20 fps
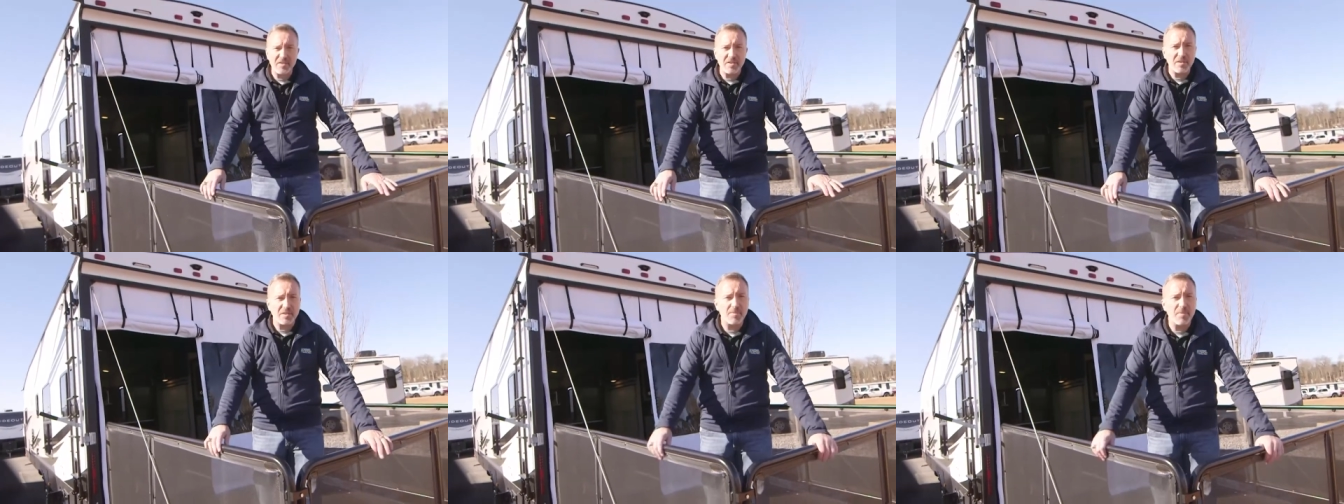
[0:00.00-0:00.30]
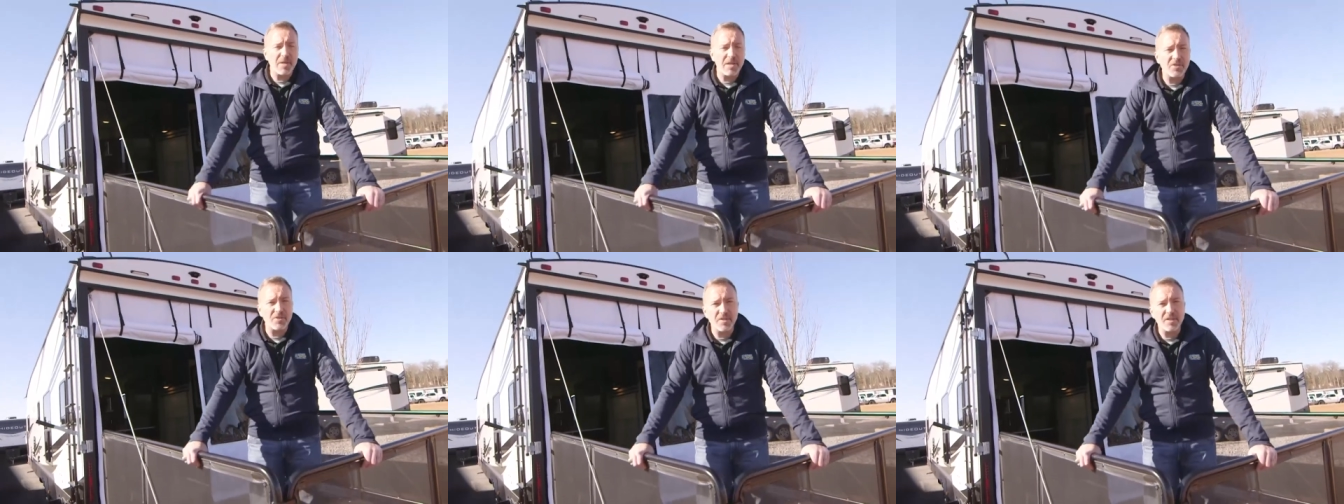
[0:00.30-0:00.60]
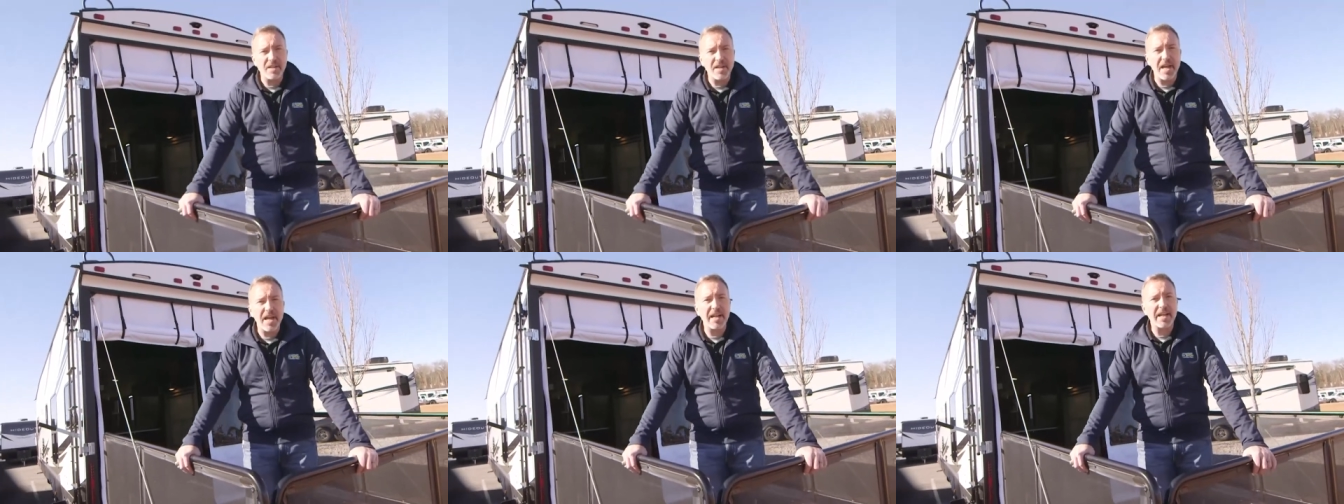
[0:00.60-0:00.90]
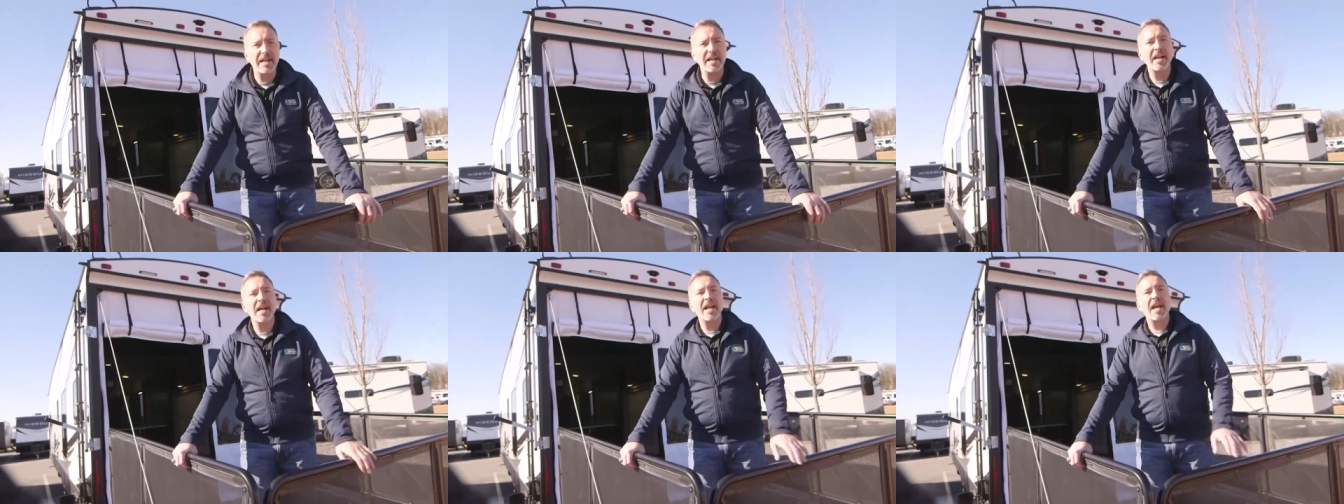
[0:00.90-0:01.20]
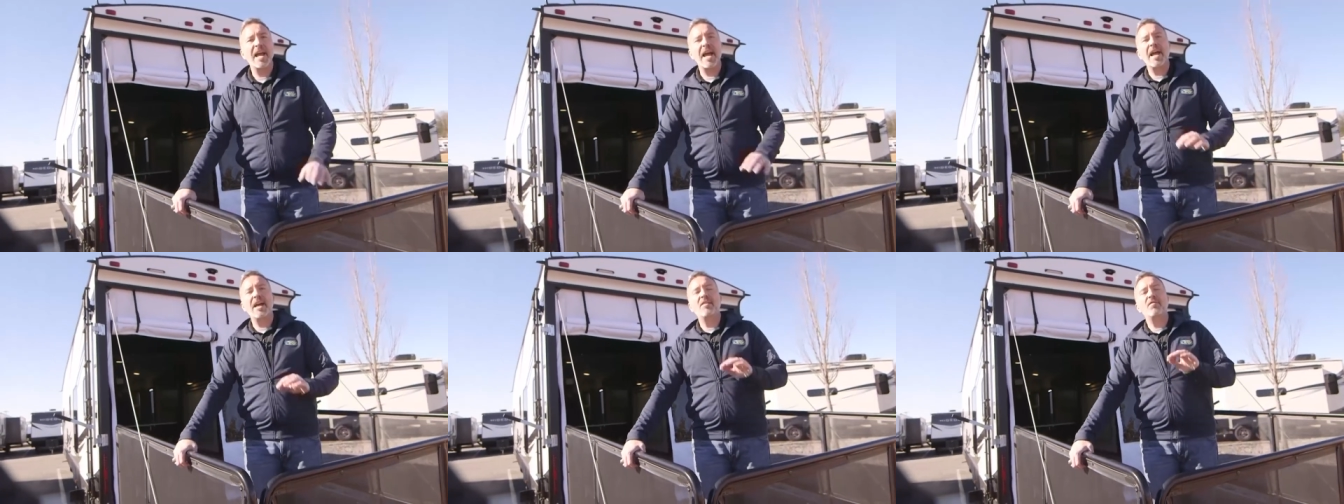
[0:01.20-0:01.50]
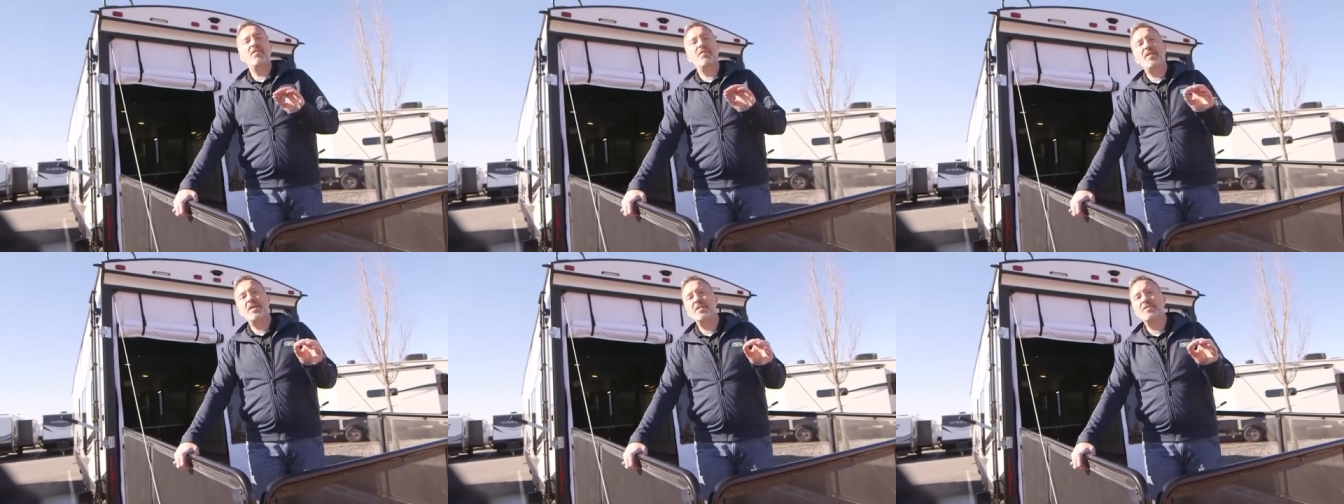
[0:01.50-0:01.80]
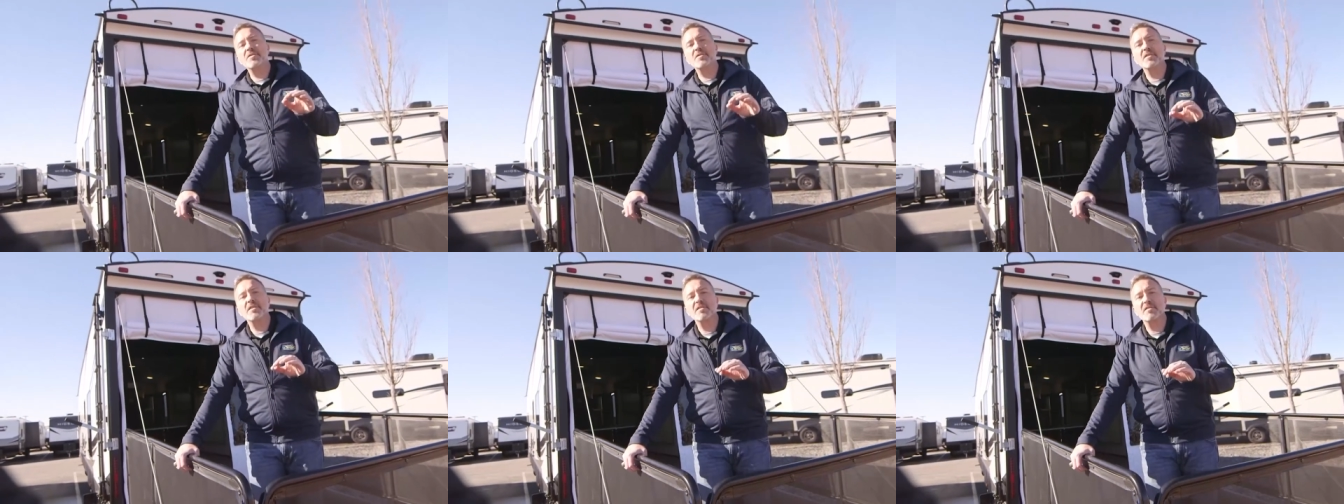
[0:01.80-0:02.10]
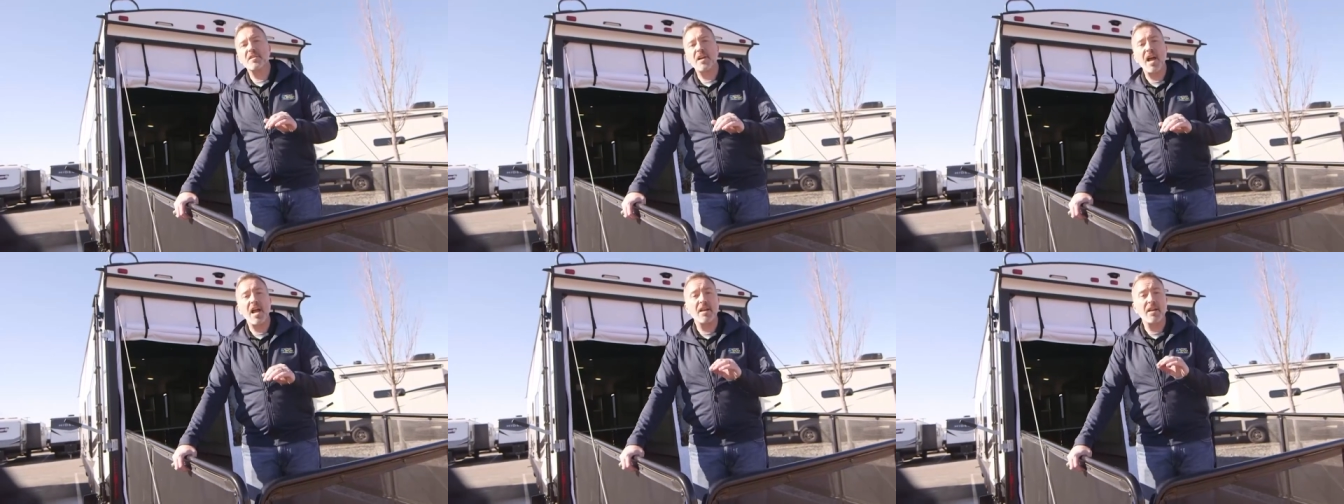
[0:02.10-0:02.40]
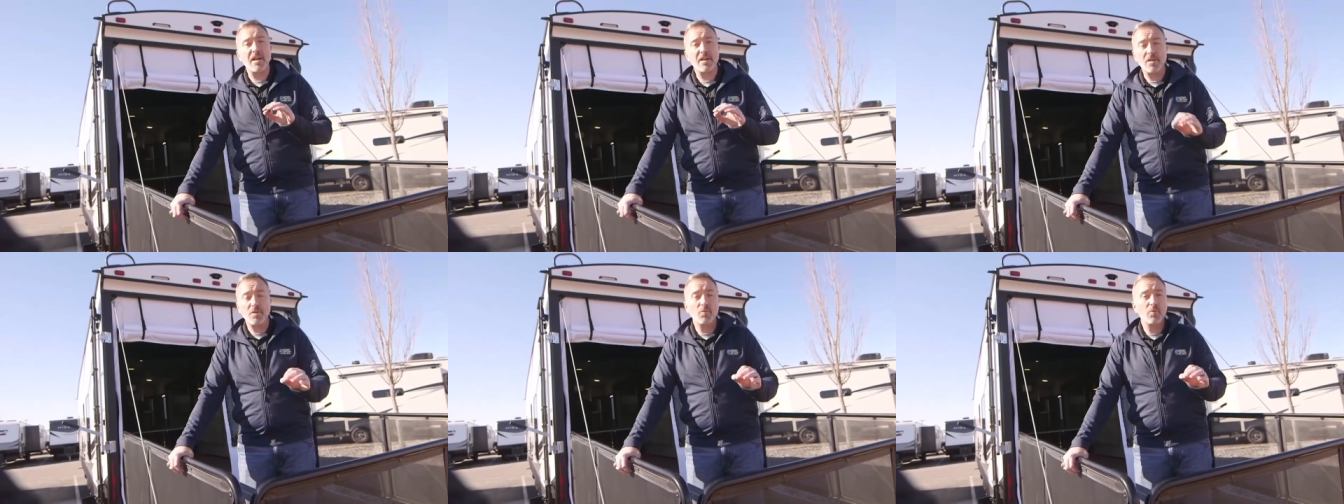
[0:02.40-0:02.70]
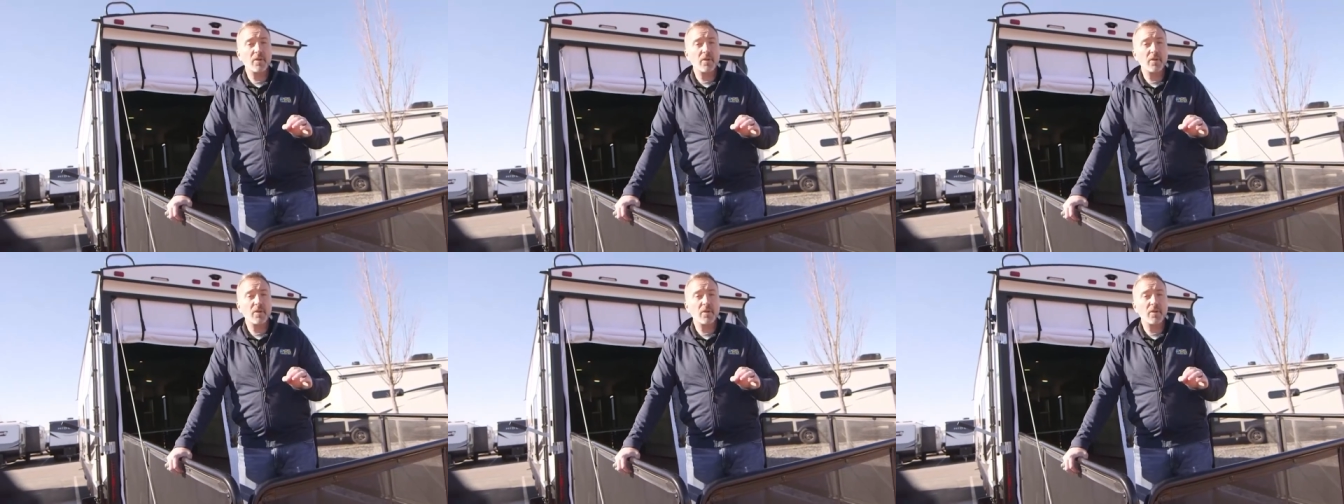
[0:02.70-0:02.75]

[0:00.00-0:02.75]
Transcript: suspension netting and features inside like you